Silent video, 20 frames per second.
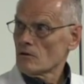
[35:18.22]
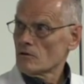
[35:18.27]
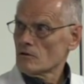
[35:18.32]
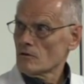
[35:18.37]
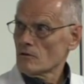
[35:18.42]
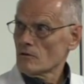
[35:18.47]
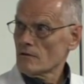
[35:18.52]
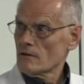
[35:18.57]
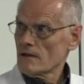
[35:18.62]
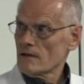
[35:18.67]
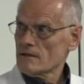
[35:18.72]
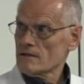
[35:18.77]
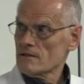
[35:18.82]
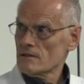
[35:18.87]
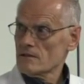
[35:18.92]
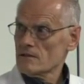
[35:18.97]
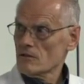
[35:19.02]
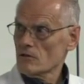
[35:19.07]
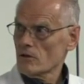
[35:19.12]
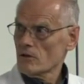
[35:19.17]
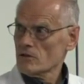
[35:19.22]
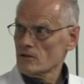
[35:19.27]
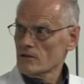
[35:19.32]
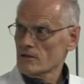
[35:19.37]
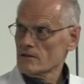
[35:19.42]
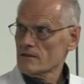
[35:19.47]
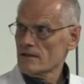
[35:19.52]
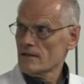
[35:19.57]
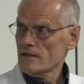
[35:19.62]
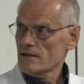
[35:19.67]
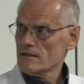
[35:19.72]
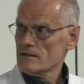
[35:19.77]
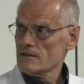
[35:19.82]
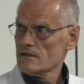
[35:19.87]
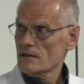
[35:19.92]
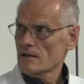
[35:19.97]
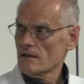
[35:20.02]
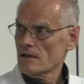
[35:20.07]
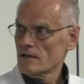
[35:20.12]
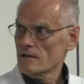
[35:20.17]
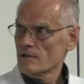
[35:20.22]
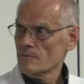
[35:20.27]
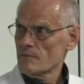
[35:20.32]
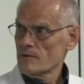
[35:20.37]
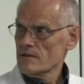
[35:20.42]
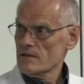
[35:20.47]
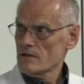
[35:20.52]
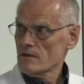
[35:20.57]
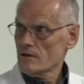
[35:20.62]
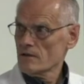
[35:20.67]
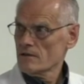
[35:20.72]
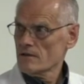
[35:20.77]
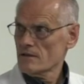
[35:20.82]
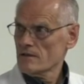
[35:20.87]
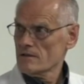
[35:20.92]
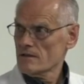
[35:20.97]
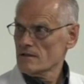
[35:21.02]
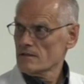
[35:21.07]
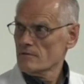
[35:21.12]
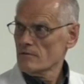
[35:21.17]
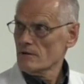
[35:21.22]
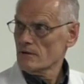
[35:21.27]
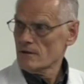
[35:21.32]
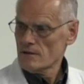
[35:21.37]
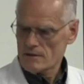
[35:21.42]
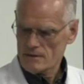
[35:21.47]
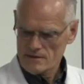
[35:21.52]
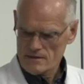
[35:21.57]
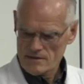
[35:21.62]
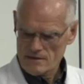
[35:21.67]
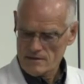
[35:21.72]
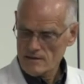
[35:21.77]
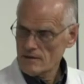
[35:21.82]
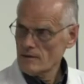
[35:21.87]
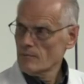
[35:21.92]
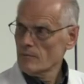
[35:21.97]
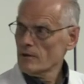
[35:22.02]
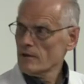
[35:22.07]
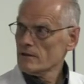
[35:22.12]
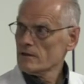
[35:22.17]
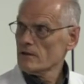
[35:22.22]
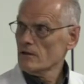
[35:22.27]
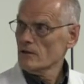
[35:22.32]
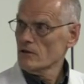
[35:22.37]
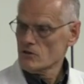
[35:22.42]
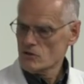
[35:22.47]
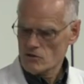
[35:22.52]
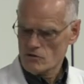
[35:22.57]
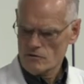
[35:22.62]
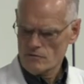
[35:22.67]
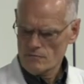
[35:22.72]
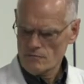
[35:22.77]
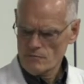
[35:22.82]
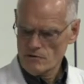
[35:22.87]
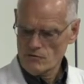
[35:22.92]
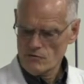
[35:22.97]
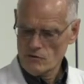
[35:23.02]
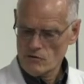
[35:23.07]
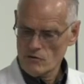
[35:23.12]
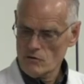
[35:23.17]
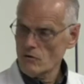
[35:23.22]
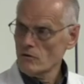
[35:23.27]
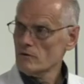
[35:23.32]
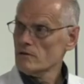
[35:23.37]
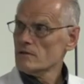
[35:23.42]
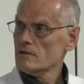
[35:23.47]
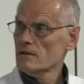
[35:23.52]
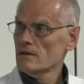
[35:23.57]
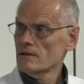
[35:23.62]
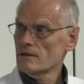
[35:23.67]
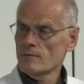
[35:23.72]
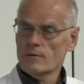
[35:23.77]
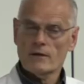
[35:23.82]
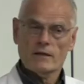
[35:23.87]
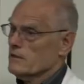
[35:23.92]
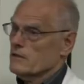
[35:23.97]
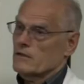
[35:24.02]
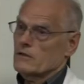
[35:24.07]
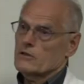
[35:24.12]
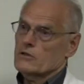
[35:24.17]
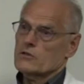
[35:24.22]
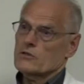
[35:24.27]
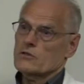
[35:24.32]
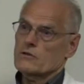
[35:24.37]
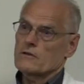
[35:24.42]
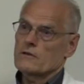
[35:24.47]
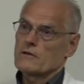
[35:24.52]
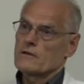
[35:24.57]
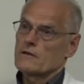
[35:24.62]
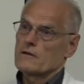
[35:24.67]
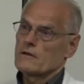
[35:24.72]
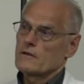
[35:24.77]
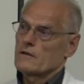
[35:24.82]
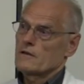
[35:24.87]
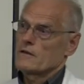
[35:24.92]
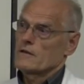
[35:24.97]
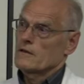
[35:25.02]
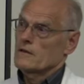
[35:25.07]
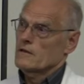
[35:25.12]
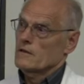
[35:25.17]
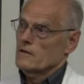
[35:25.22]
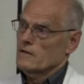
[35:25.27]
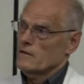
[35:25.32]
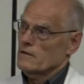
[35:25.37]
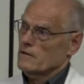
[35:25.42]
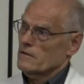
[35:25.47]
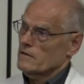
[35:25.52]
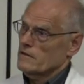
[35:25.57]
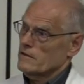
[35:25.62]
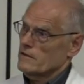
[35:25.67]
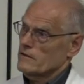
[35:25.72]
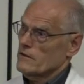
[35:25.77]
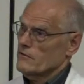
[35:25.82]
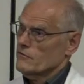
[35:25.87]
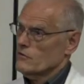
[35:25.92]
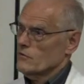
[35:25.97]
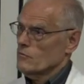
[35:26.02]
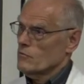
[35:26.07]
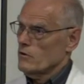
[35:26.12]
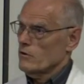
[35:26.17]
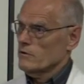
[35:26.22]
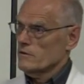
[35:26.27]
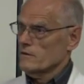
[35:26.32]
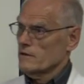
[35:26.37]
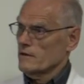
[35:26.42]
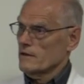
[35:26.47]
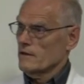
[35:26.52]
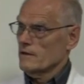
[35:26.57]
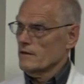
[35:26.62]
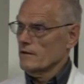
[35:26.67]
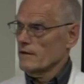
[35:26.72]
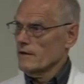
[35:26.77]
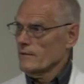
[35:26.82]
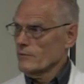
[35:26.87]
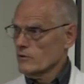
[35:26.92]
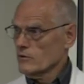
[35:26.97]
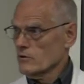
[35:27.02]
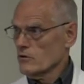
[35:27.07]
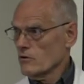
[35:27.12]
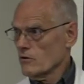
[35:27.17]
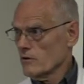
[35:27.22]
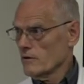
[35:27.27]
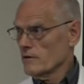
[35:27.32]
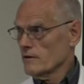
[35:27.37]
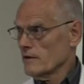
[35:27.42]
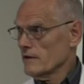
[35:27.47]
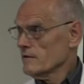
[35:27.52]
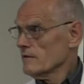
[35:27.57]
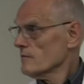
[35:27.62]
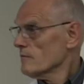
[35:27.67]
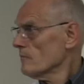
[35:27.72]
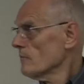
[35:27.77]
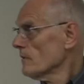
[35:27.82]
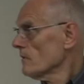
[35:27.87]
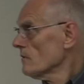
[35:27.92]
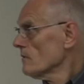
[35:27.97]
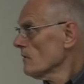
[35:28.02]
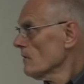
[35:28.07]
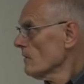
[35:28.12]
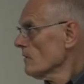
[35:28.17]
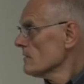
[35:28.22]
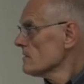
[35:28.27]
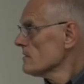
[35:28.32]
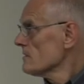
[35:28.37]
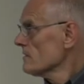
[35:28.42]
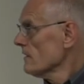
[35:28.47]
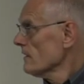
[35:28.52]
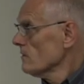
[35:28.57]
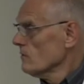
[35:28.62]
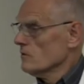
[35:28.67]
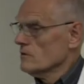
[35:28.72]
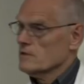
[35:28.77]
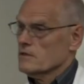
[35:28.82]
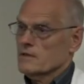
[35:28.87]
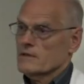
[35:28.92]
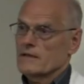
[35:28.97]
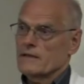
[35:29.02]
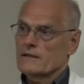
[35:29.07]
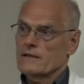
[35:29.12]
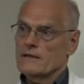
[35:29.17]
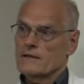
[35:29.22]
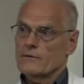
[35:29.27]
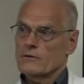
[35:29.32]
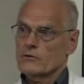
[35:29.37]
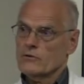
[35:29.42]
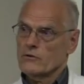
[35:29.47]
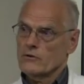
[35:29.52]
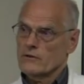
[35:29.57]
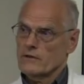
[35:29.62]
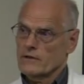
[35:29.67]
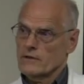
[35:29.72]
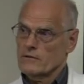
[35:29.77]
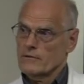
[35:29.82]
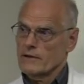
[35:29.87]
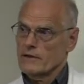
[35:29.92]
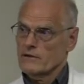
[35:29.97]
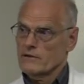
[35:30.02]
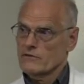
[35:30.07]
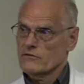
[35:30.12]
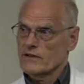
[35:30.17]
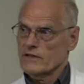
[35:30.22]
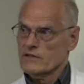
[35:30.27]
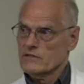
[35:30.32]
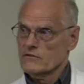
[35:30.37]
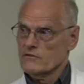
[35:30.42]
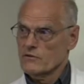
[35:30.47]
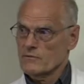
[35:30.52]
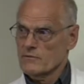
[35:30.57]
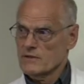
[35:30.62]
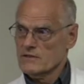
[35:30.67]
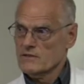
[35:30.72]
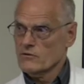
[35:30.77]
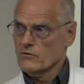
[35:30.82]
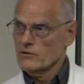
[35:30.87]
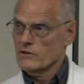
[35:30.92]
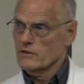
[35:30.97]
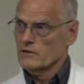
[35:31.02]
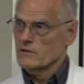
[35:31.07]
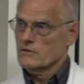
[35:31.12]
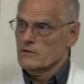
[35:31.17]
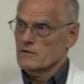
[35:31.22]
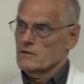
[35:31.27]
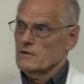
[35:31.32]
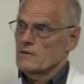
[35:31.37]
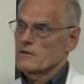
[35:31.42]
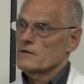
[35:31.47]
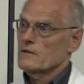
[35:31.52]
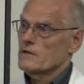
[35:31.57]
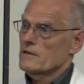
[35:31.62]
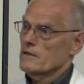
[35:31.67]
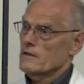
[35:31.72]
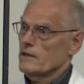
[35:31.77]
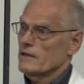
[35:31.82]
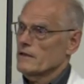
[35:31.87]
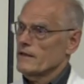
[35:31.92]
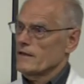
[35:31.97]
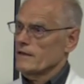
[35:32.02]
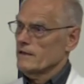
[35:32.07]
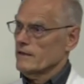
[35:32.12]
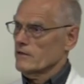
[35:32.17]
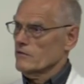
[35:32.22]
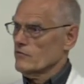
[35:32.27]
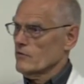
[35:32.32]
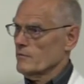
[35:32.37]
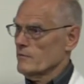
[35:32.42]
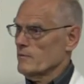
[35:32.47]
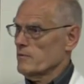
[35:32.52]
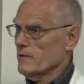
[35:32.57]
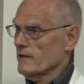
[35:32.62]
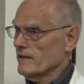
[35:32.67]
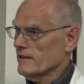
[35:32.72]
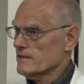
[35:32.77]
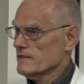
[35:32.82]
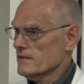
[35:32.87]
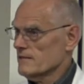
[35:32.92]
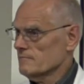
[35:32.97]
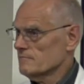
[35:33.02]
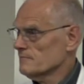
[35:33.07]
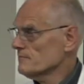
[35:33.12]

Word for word: So there's a serological test and a PCR test as well as the blood culture. If you grow it in the blood culture, uh, then you have to warn the laboratory that because they could get a laboratory-acquired infection from this growing it, inhaling it from the plates.